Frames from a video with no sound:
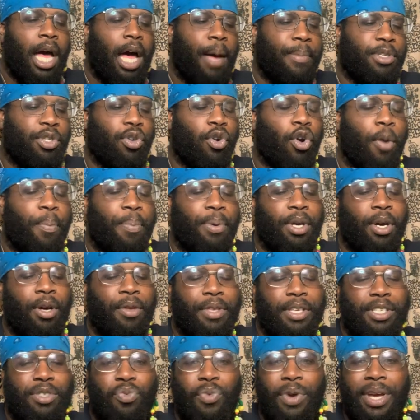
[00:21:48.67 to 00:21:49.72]
Scorpio,
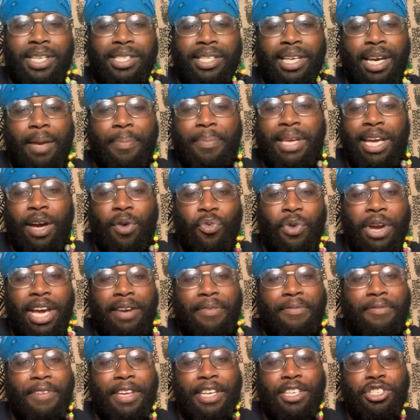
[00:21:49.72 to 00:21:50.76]
this week is going to be a
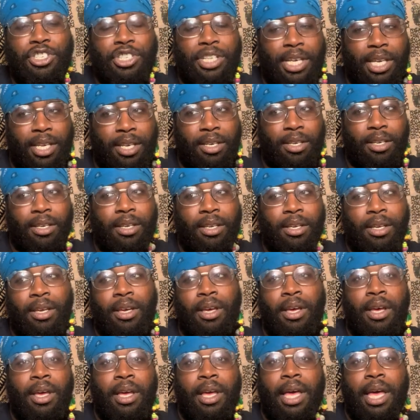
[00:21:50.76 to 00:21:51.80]
reinvention.
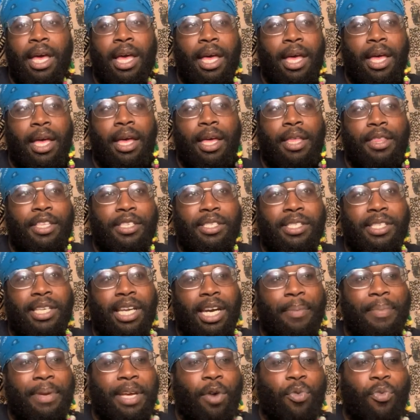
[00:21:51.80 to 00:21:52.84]
This is going
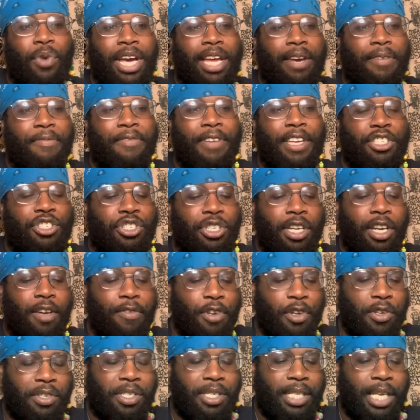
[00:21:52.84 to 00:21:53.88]
to be a reinvention of
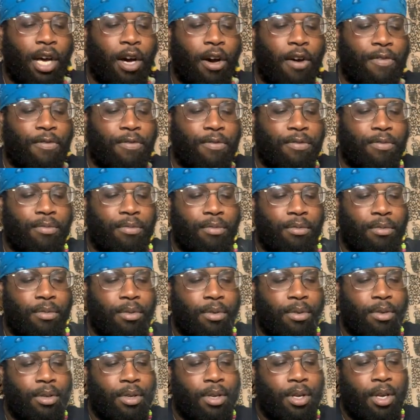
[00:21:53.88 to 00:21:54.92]
yourself
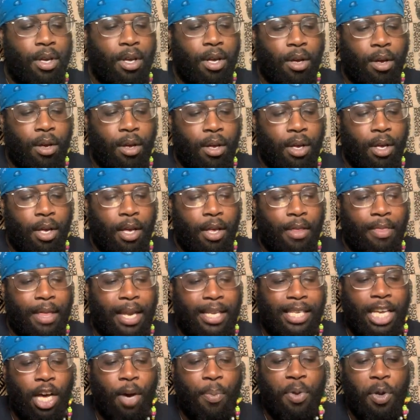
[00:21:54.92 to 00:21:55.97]

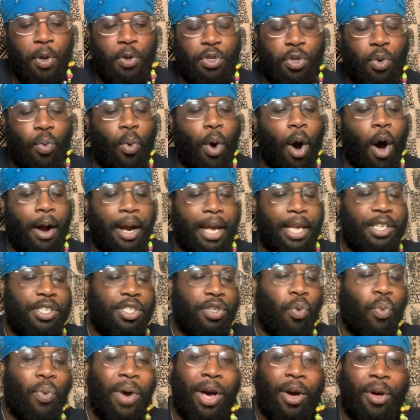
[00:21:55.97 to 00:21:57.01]
that's helping you to walk into
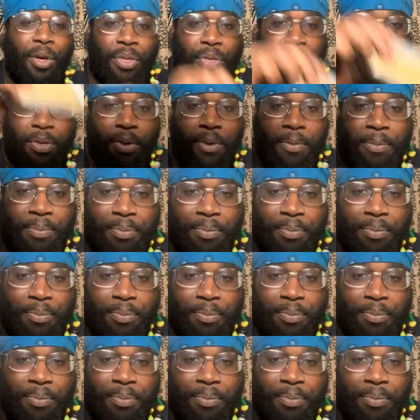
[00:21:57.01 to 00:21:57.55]
wealth.